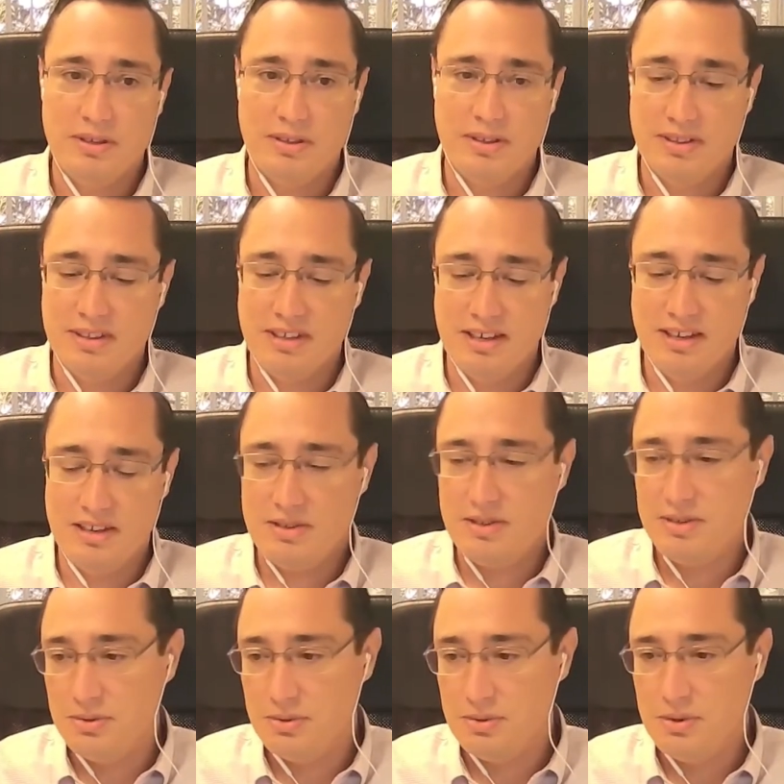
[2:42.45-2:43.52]
leading
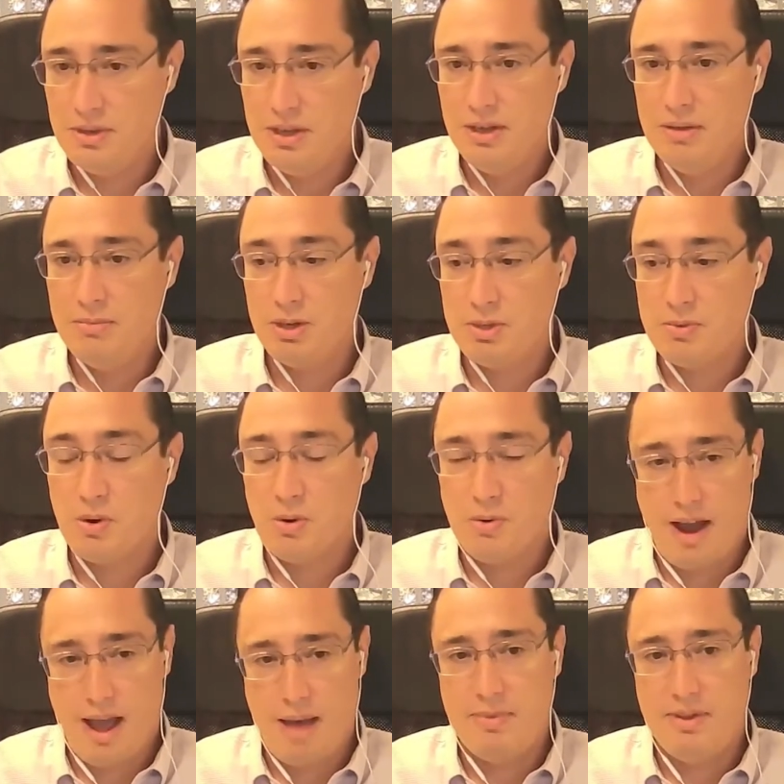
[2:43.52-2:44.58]
to much more
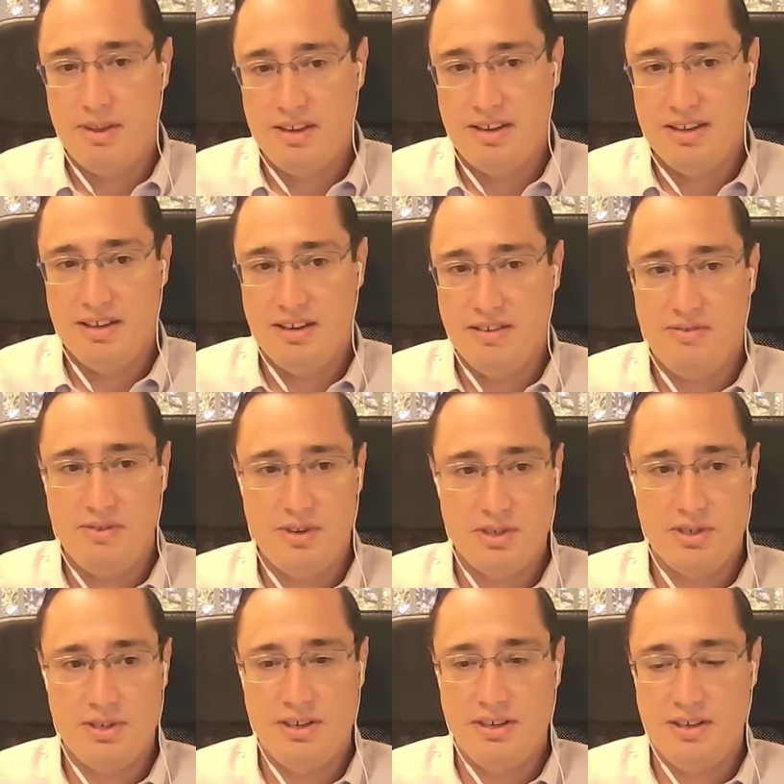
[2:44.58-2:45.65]
rapid and
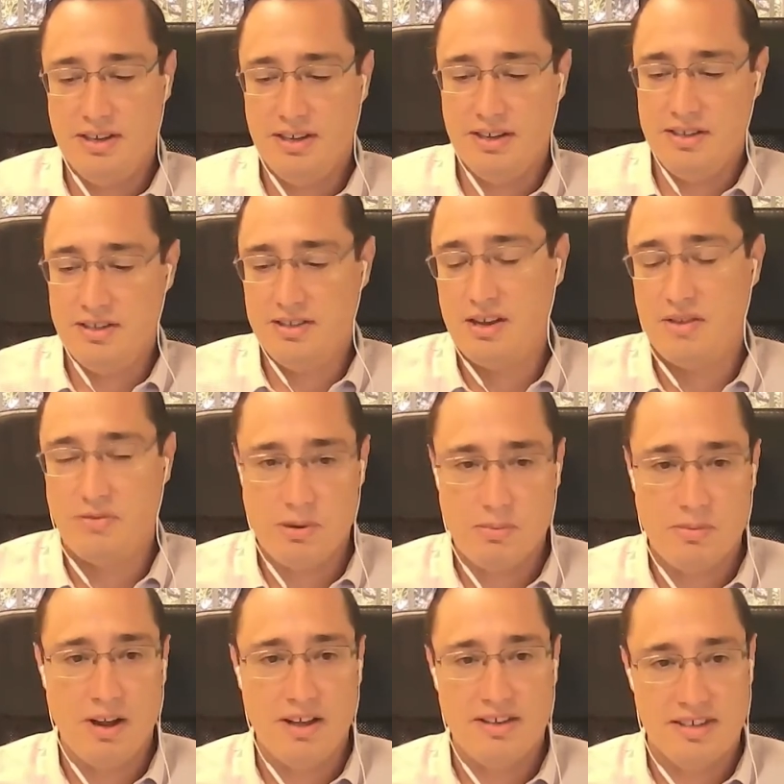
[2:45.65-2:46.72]
efficient discovery
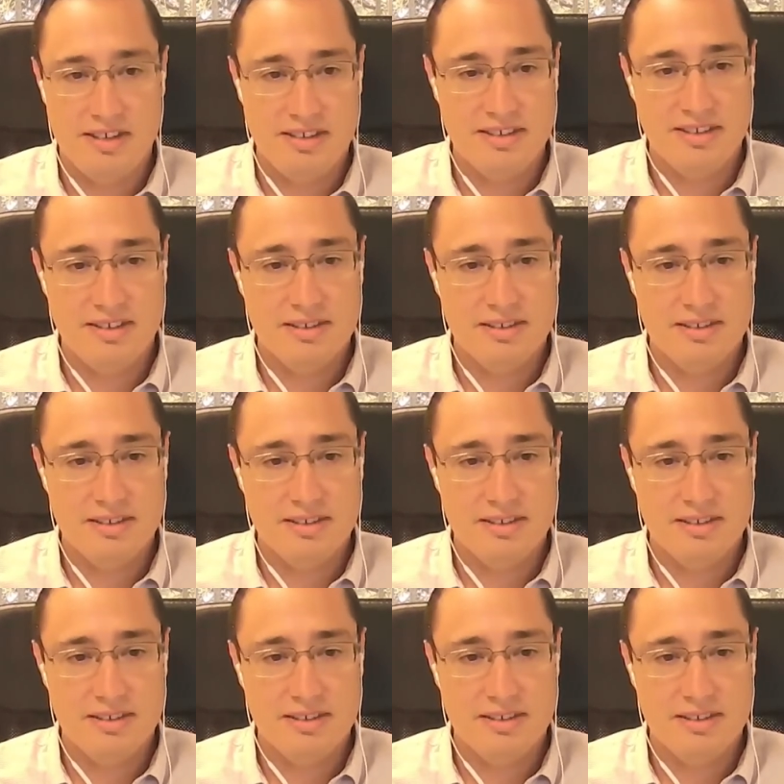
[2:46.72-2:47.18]
processes.